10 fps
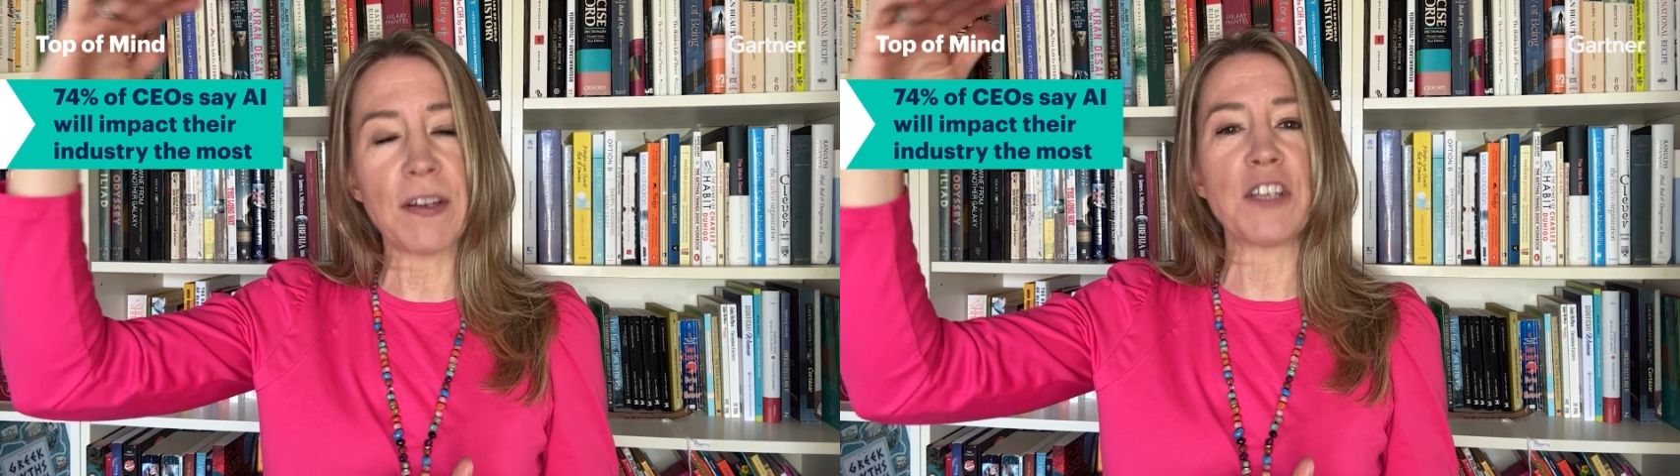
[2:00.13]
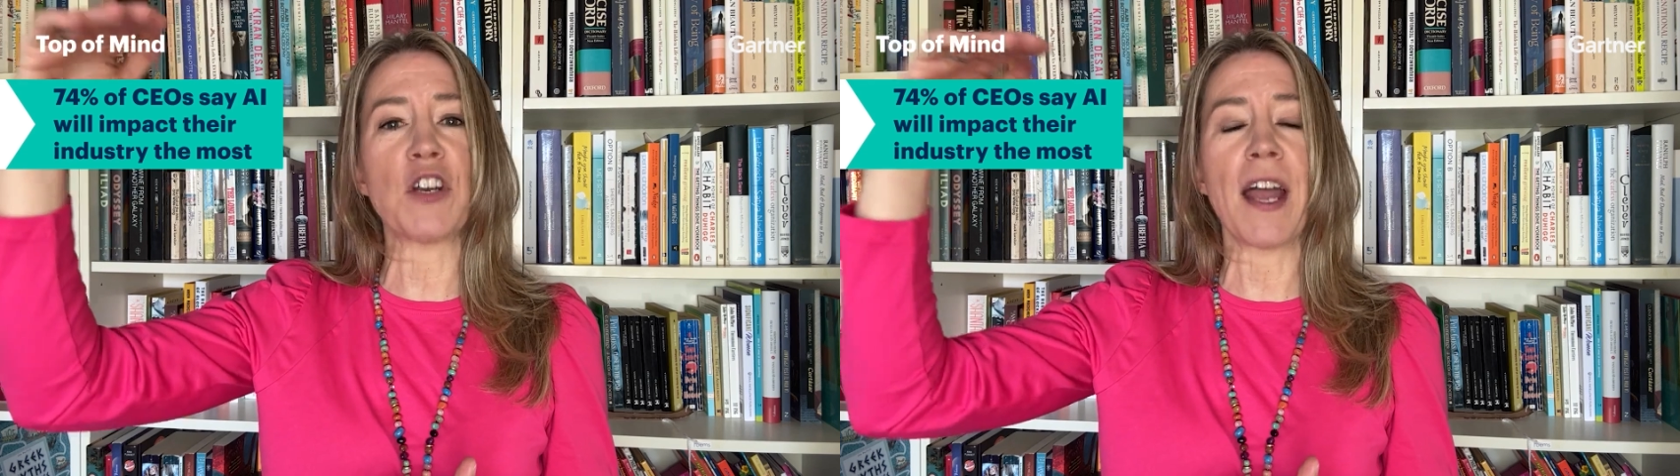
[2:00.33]

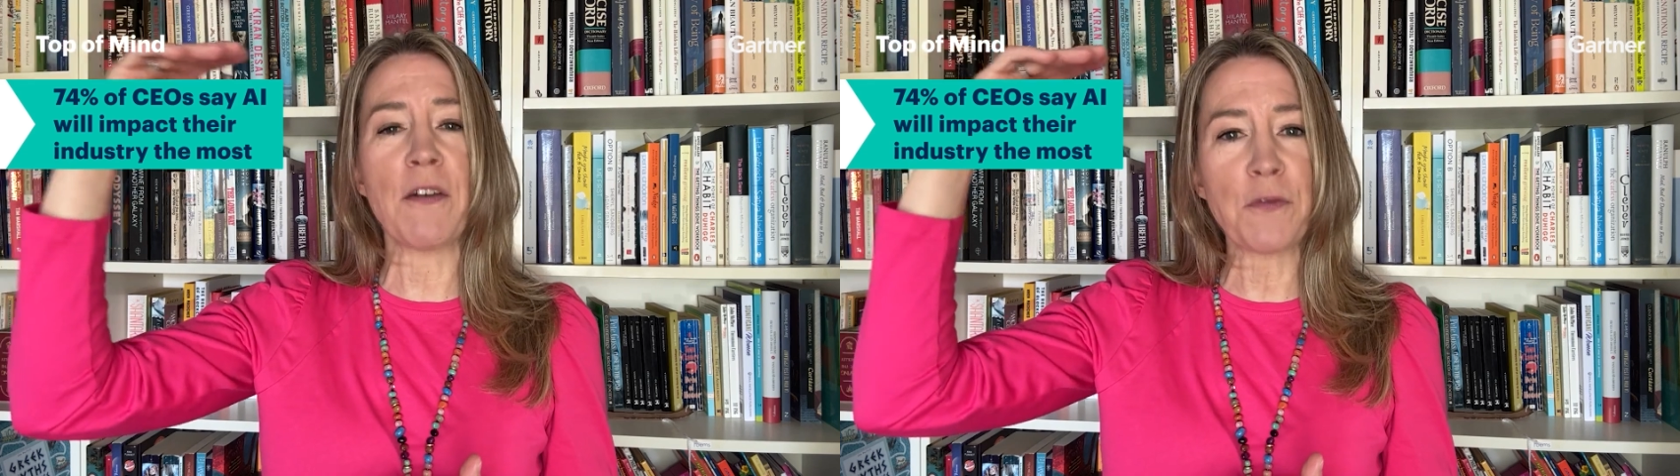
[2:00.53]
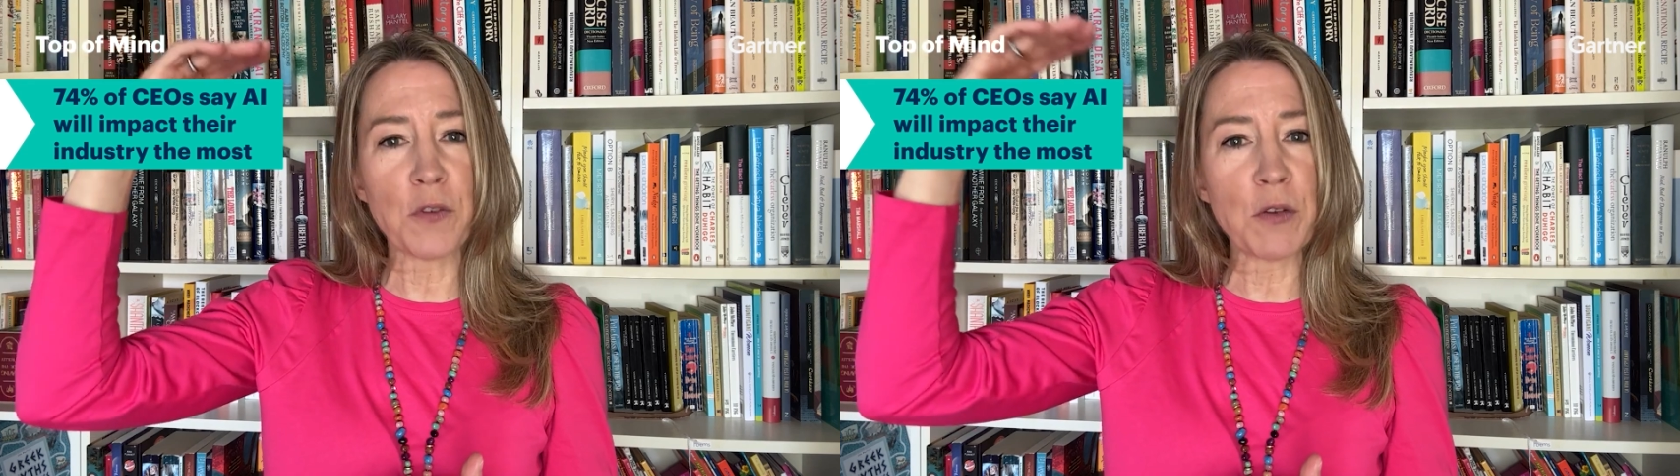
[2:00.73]
innovation
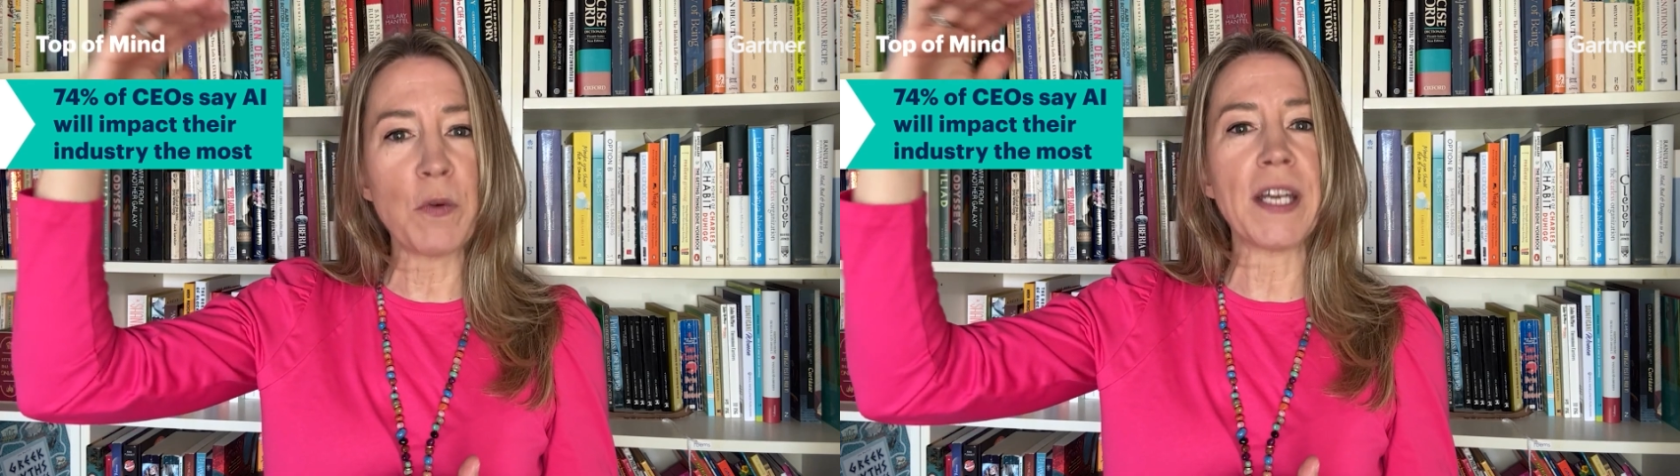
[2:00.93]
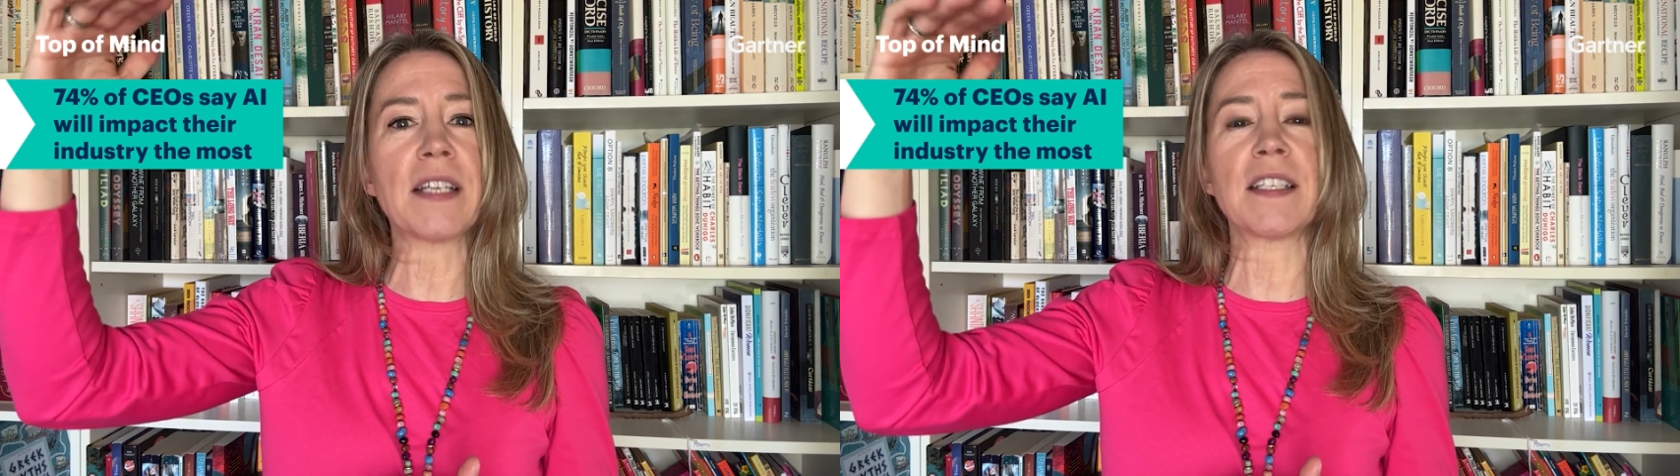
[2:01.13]
every
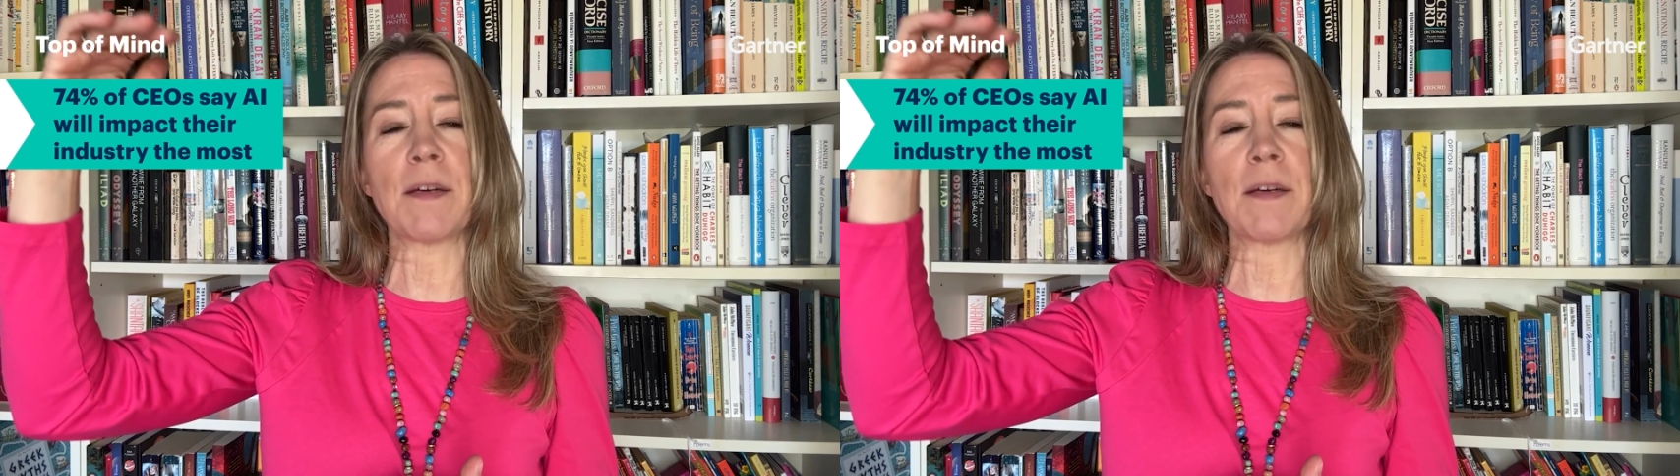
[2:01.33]
week.